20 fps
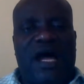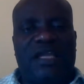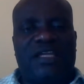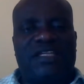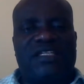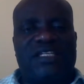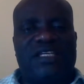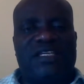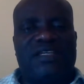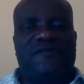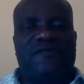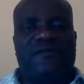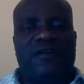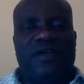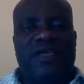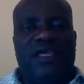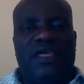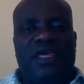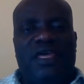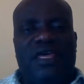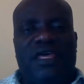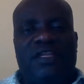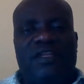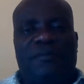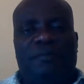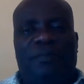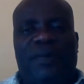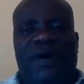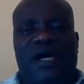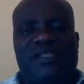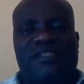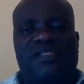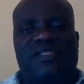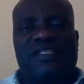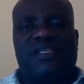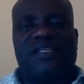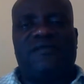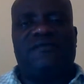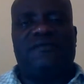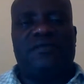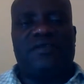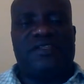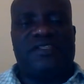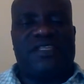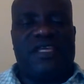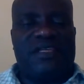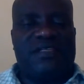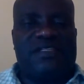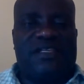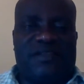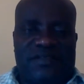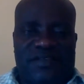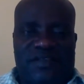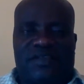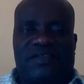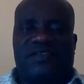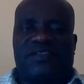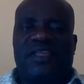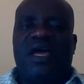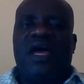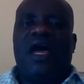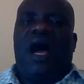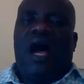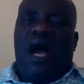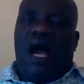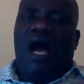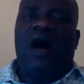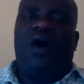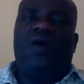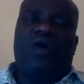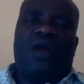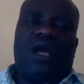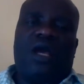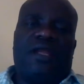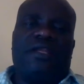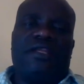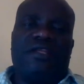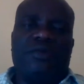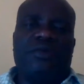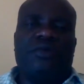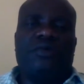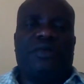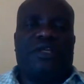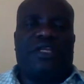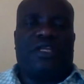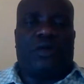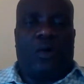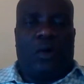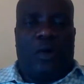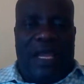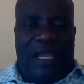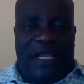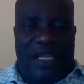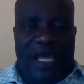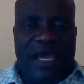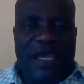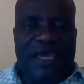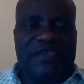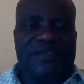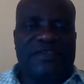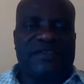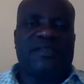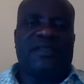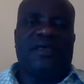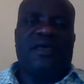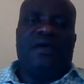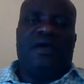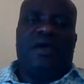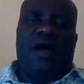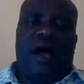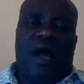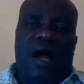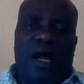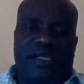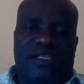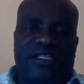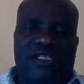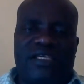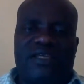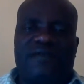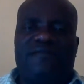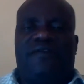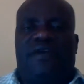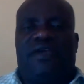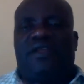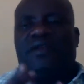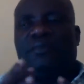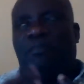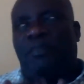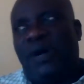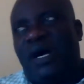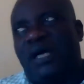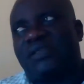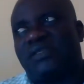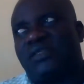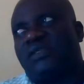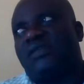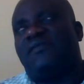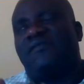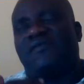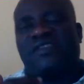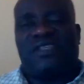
active and passive sentences? How can you recognize active and passive